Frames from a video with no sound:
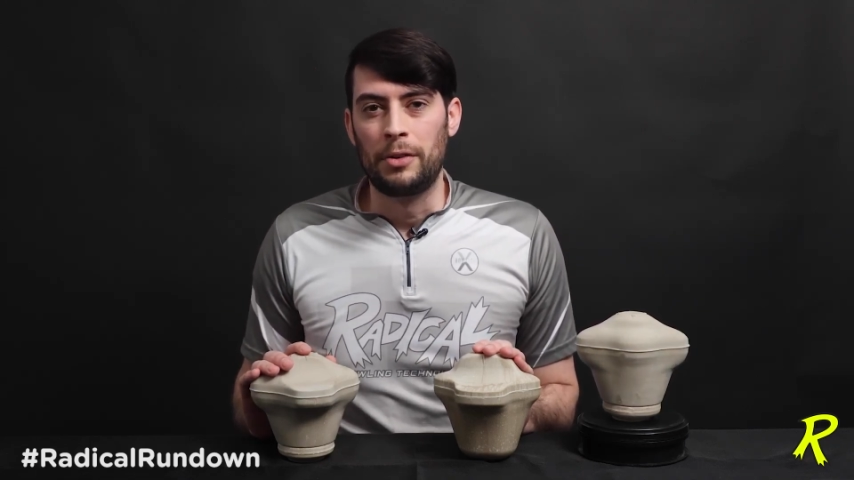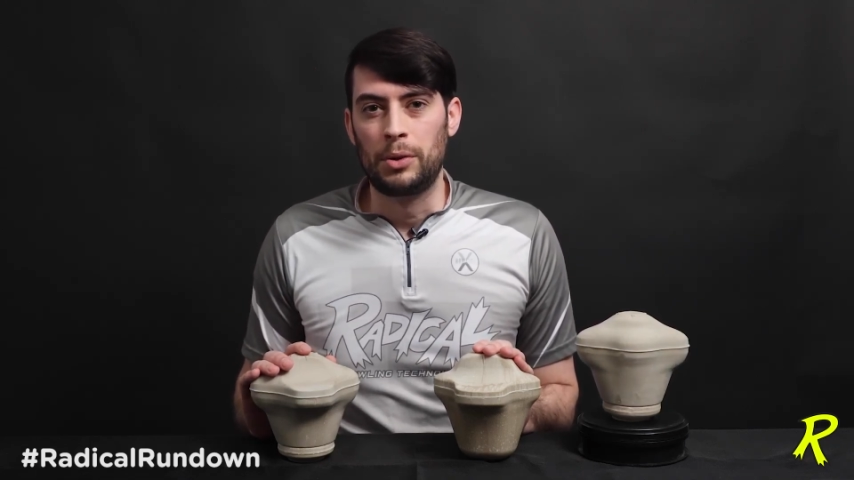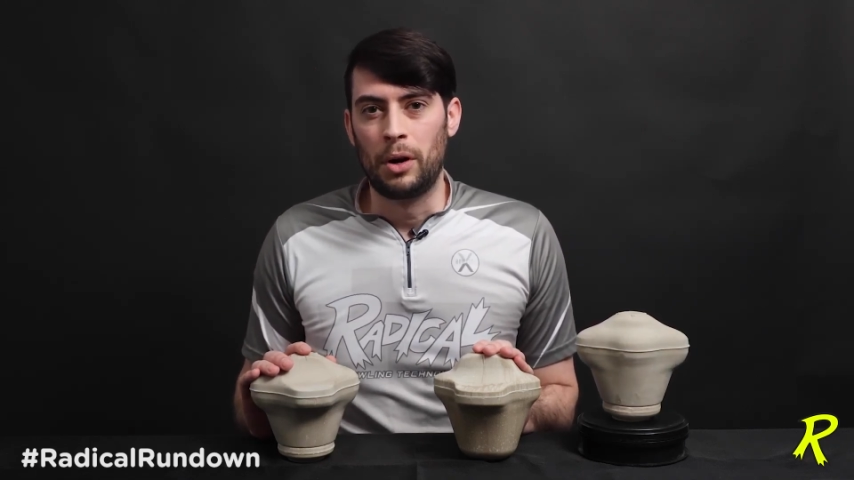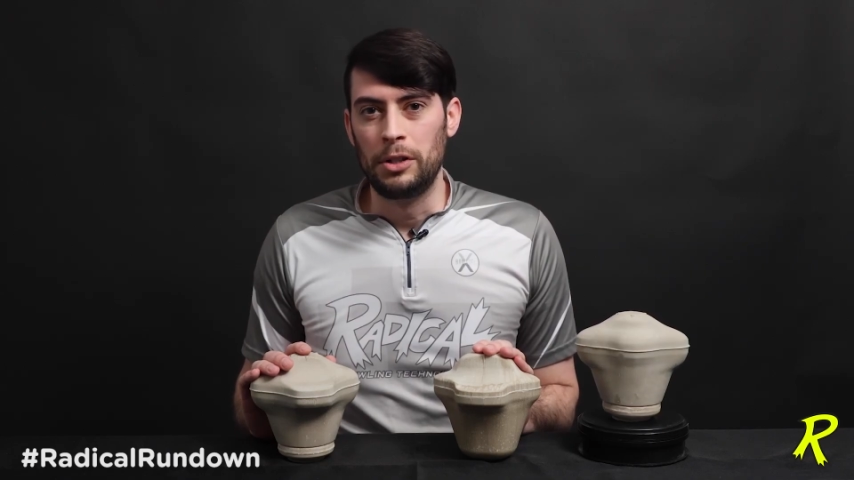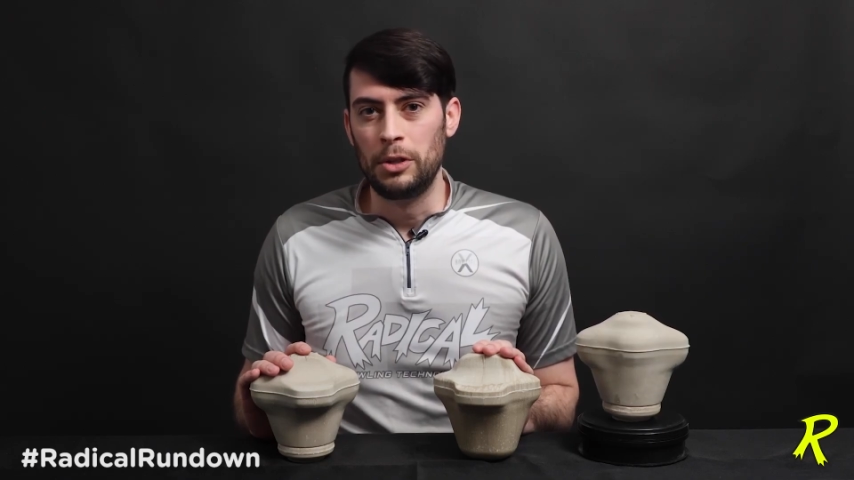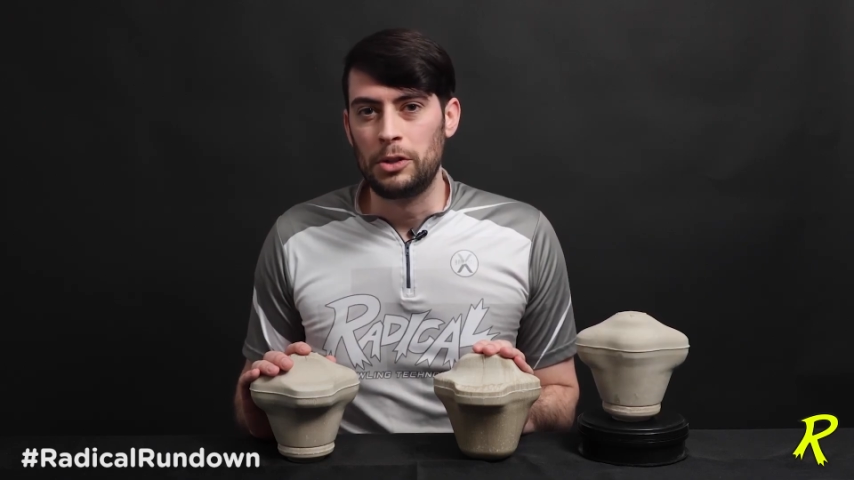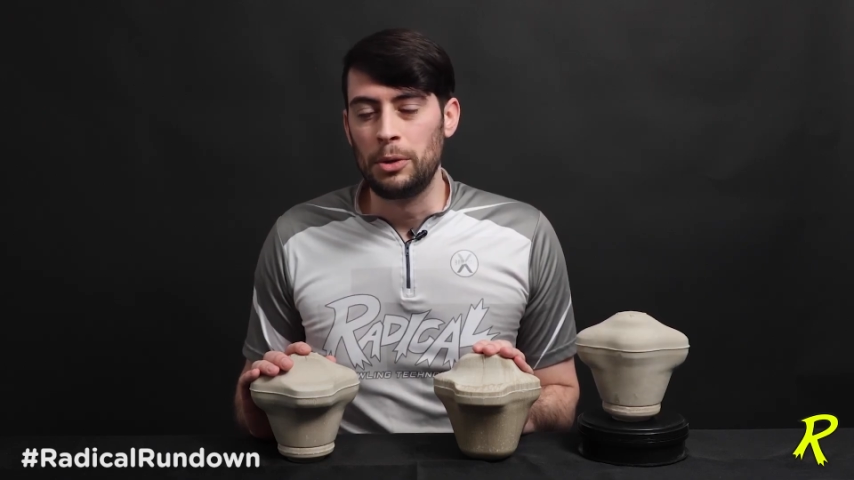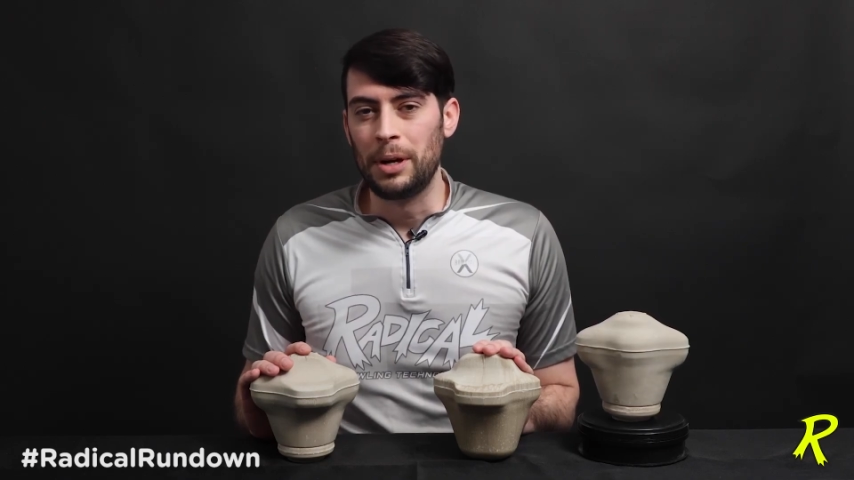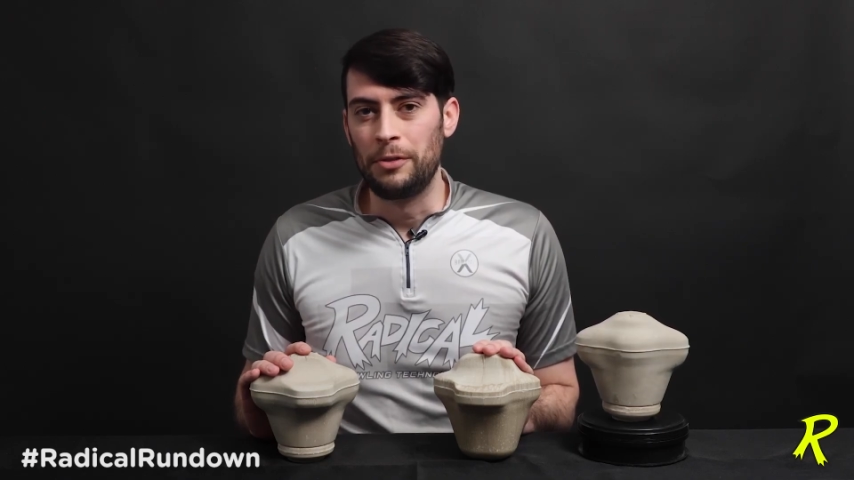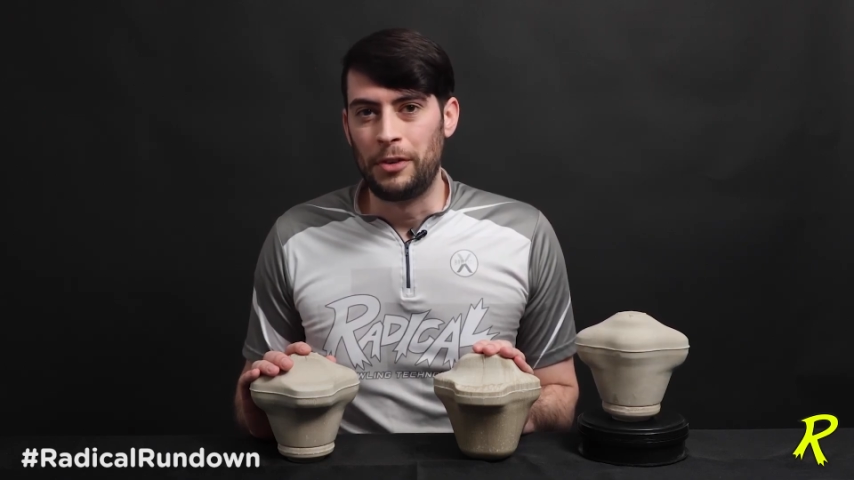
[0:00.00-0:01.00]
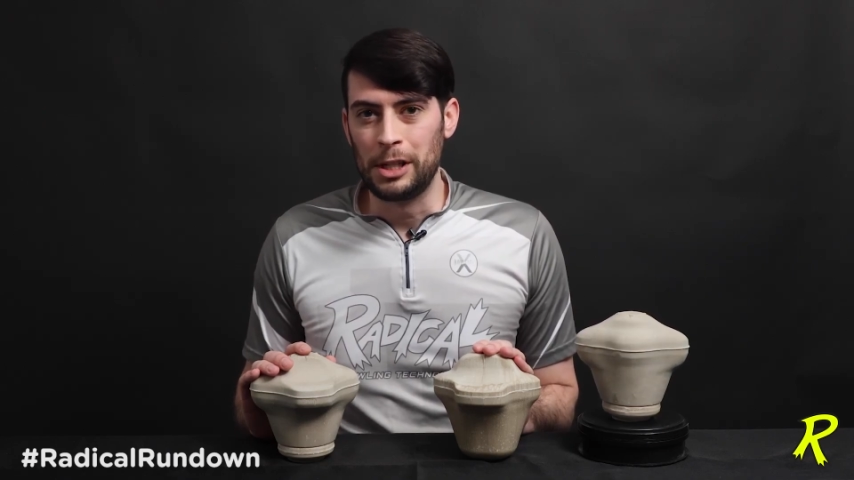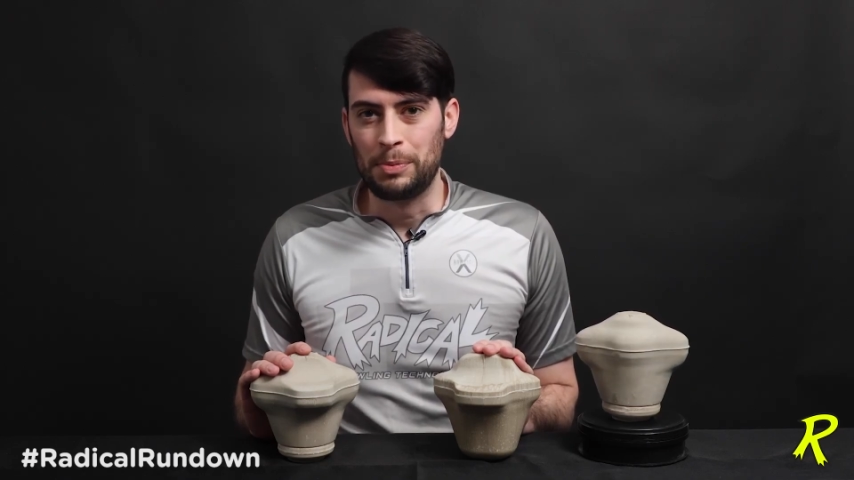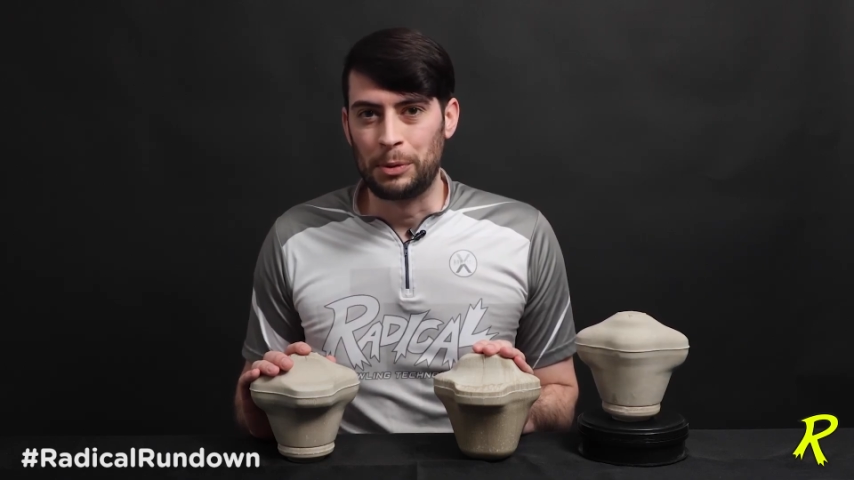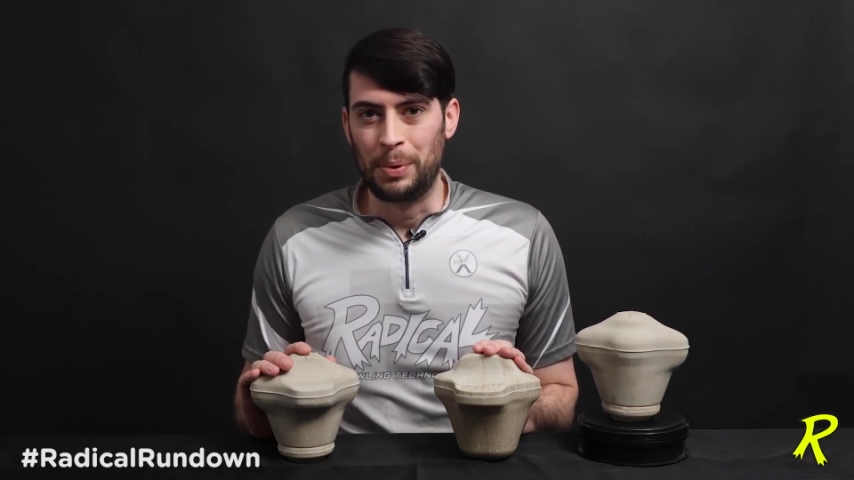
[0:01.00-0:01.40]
to our YouTube and Facebook